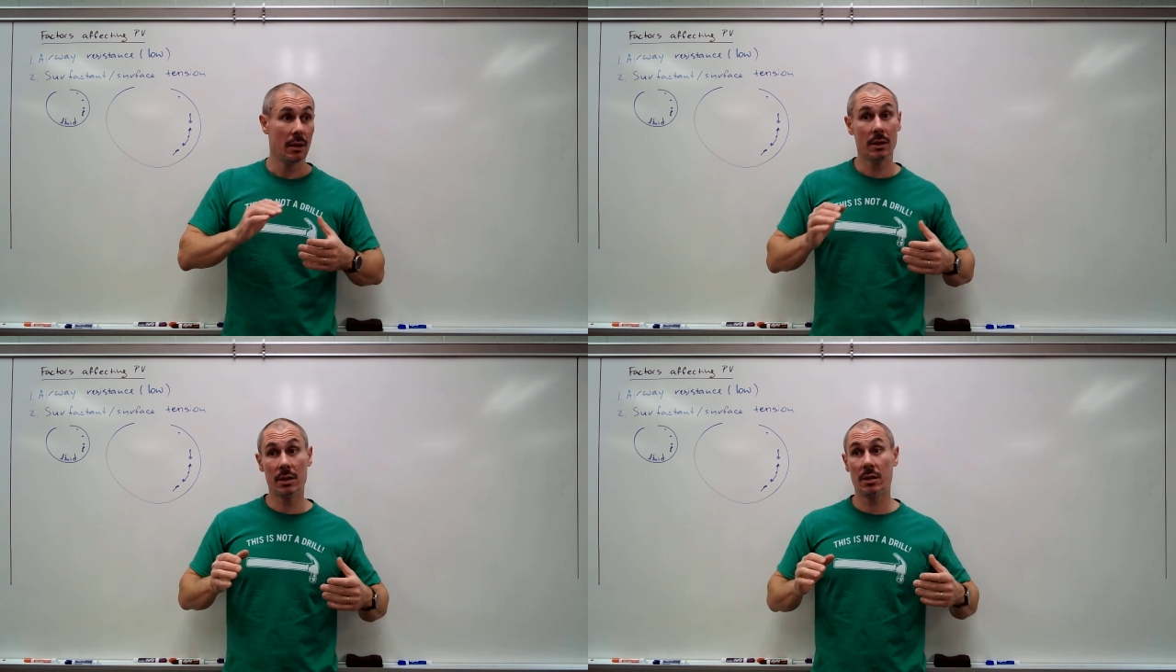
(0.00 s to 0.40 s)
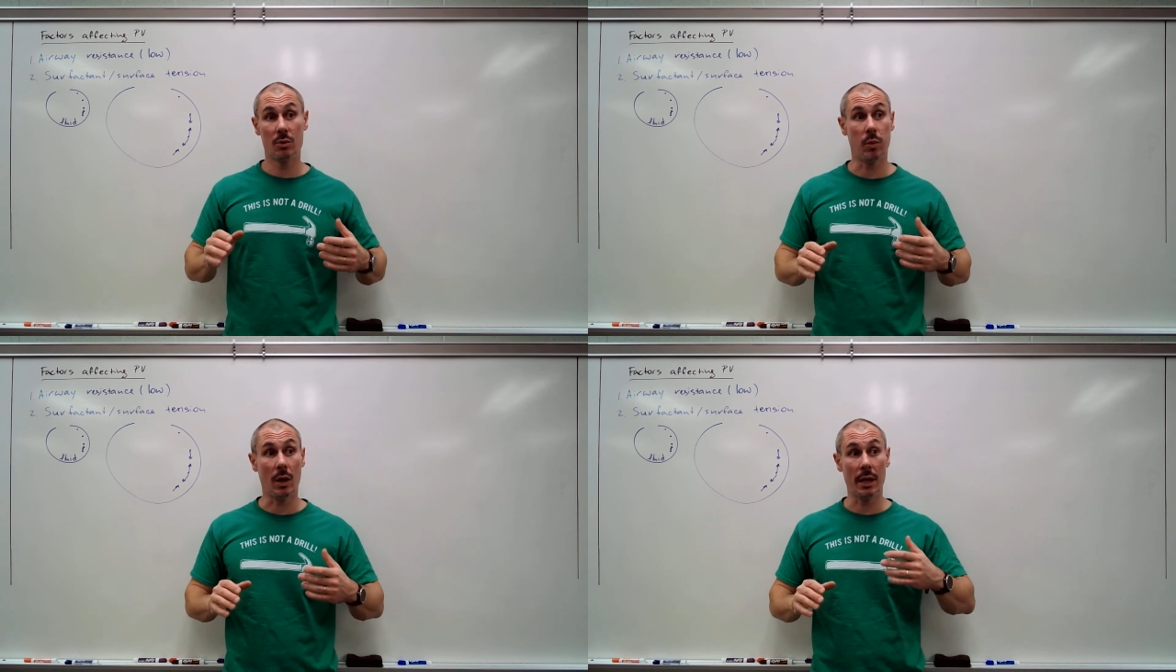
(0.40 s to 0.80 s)
This is
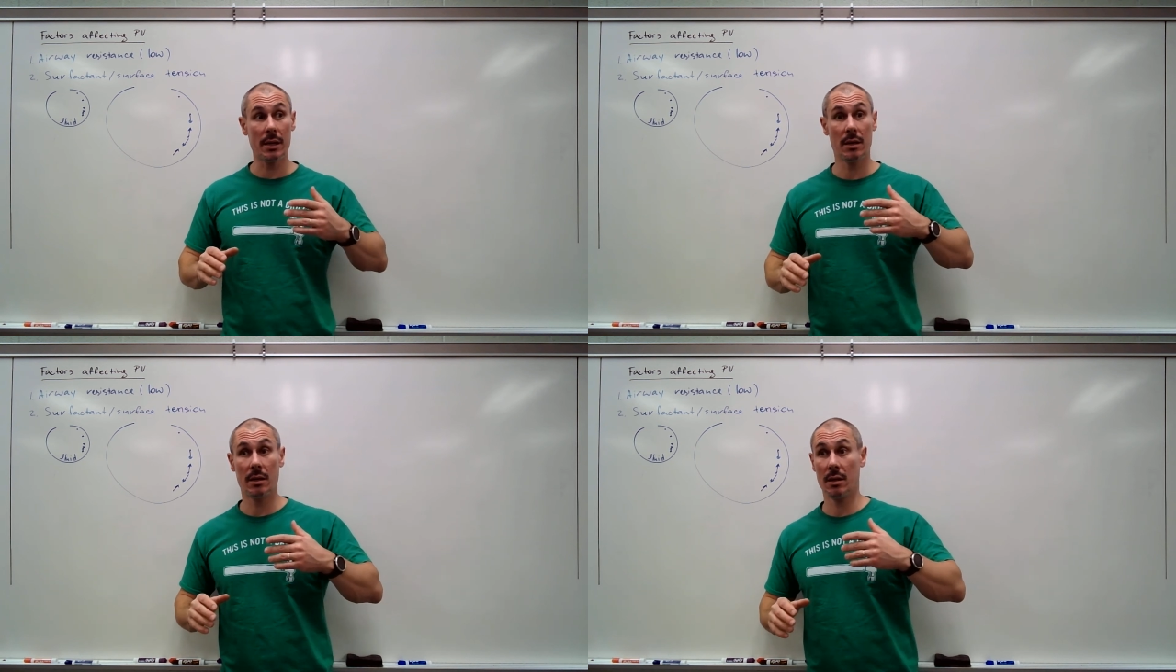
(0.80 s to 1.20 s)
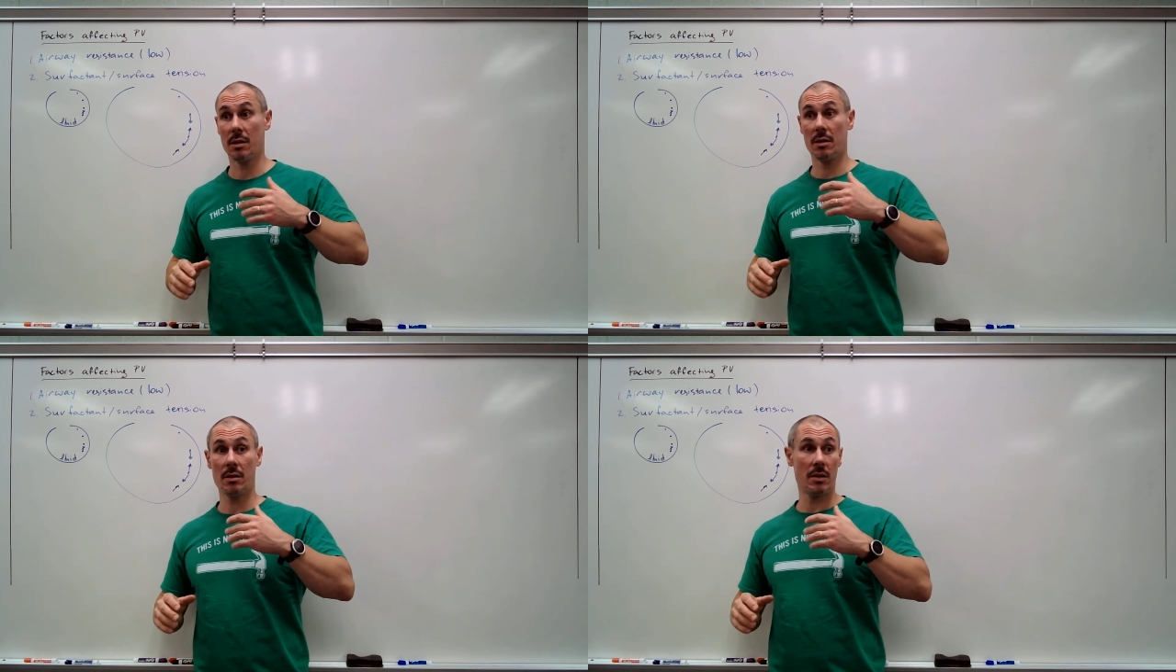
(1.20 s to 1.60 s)
why
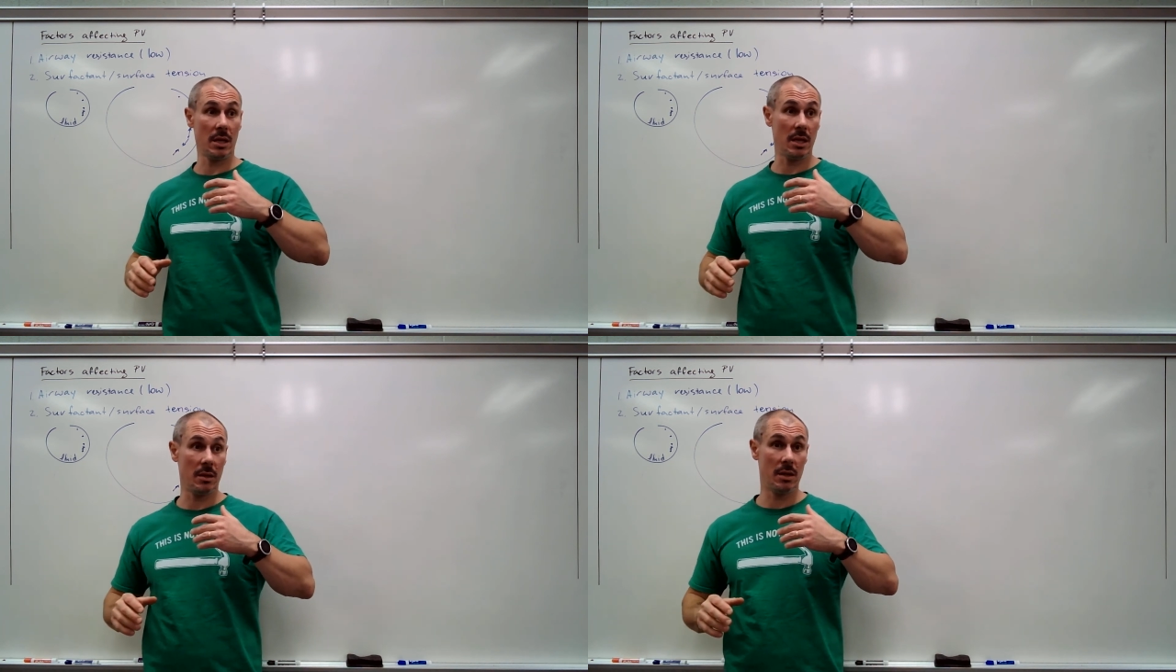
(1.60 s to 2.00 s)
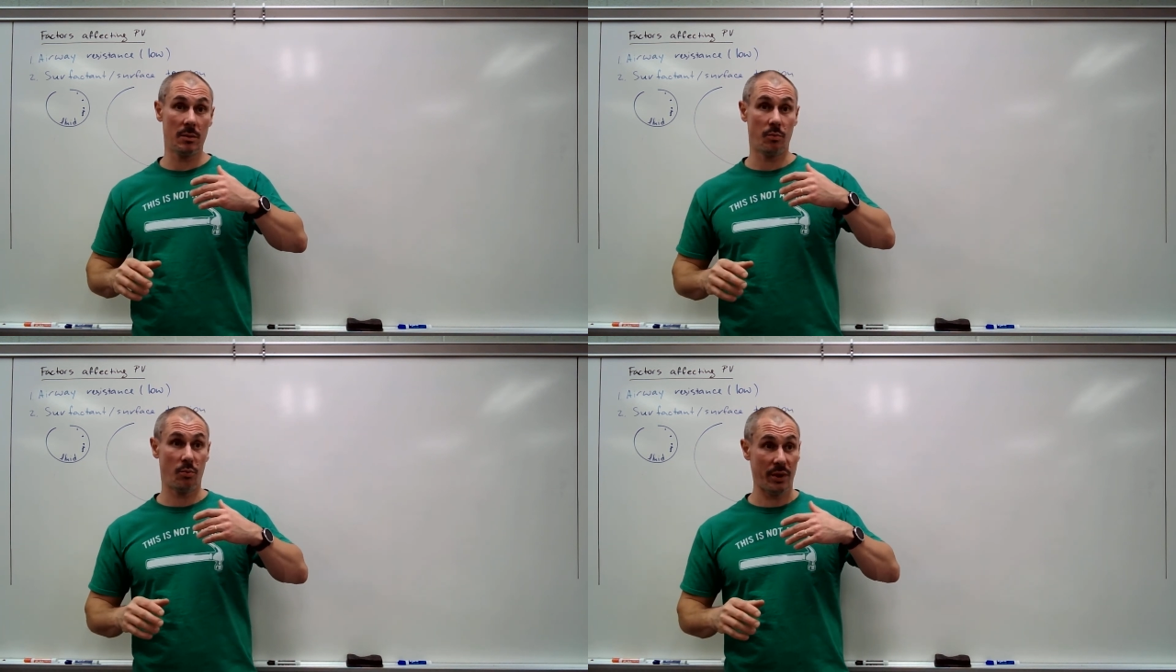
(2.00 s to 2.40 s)
the
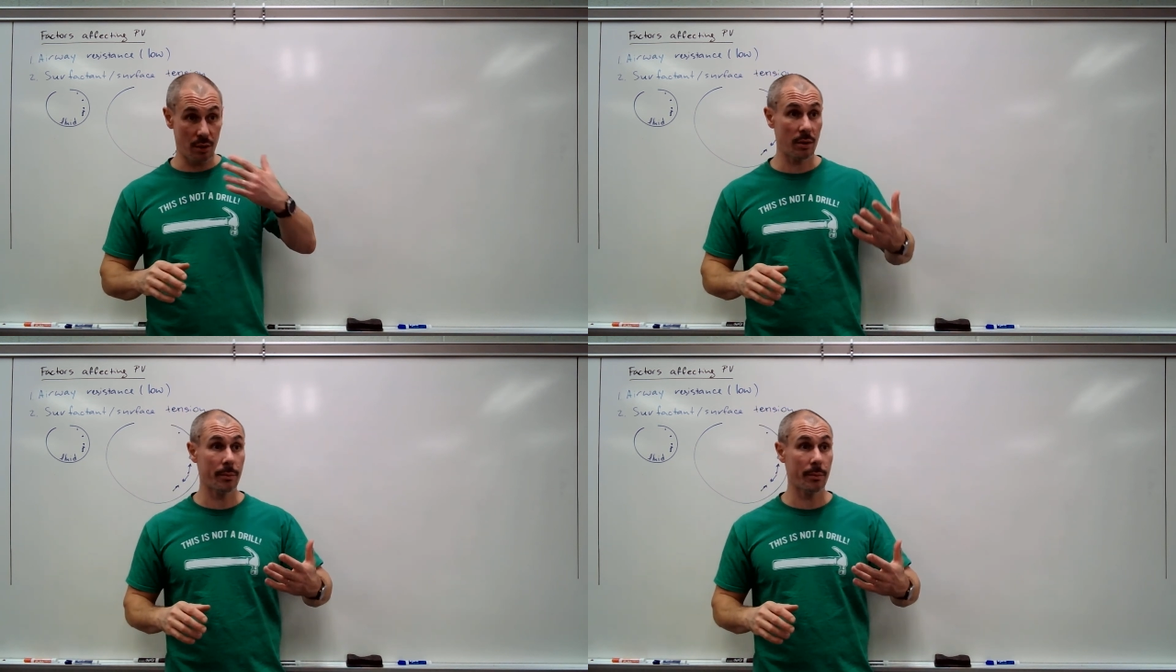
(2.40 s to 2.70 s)
preterm